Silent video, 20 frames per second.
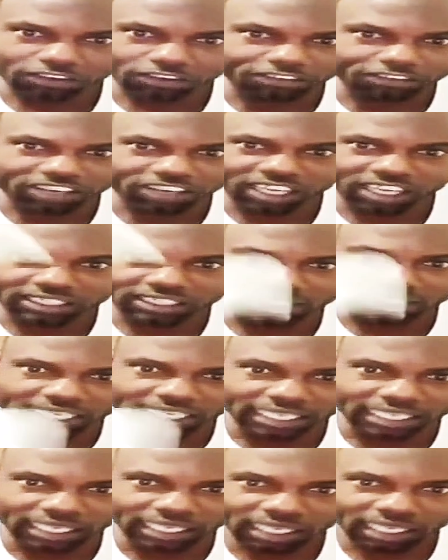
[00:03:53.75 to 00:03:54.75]
For
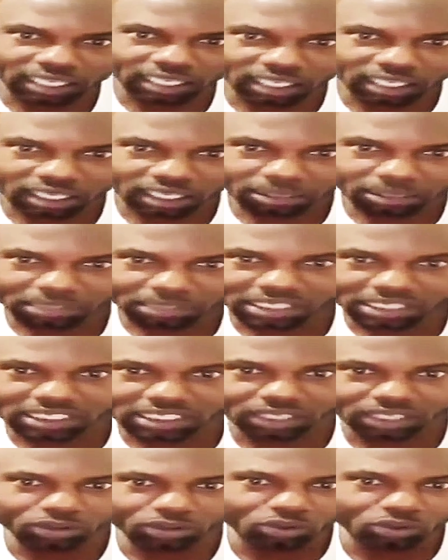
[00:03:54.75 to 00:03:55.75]
$40. Me
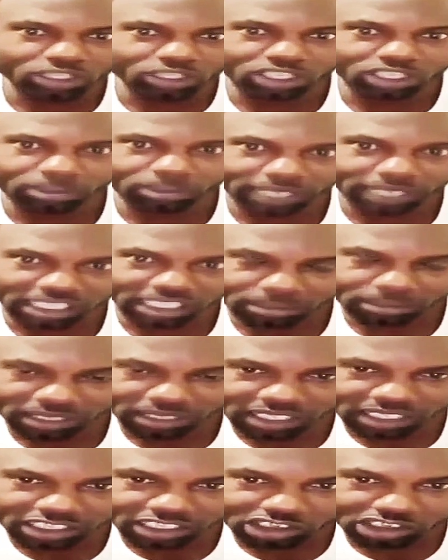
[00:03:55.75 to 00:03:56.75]
I say how you to come like
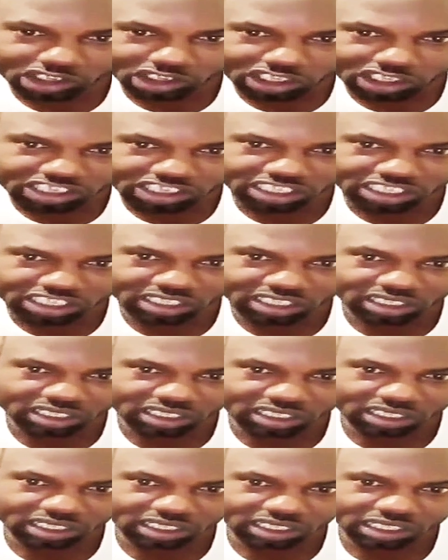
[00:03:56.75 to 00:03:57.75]
him at take drugs.
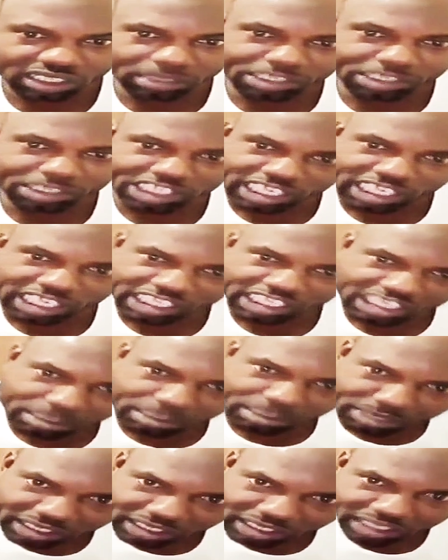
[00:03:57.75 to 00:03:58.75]
Yeah, me
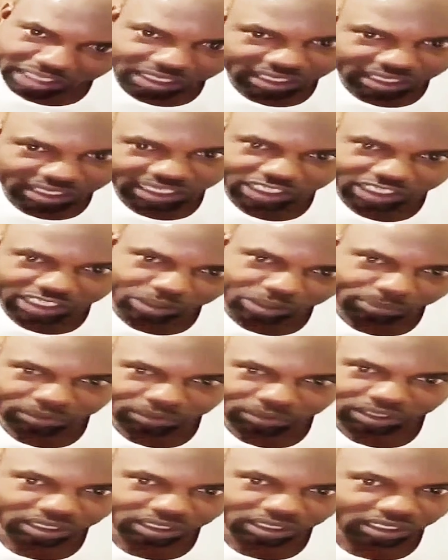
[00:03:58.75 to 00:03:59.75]
charge you, me get like a tat
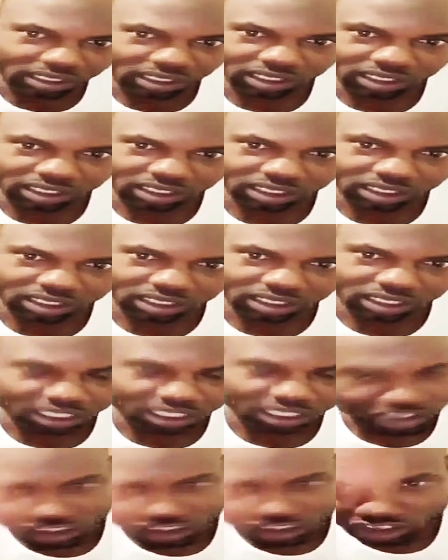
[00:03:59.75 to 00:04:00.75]
up.
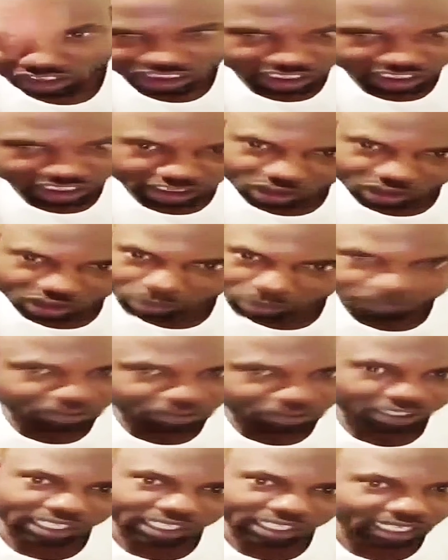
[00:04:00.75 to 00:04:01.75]
And tat it
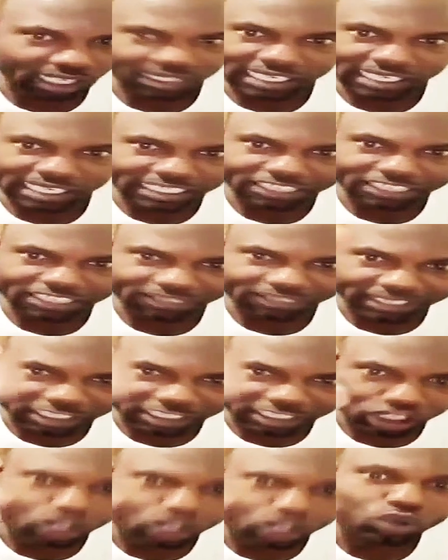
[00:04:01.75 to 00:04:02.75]
up for you cause that
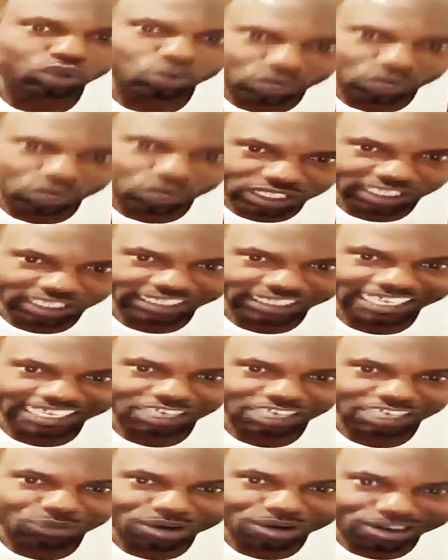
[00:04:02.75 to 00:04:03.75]
never include
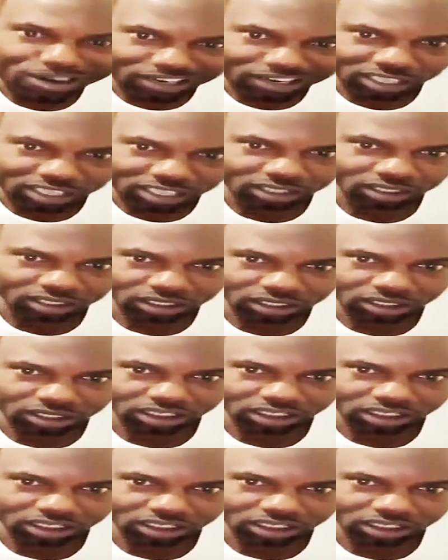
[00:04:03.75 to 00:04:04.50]
in the work.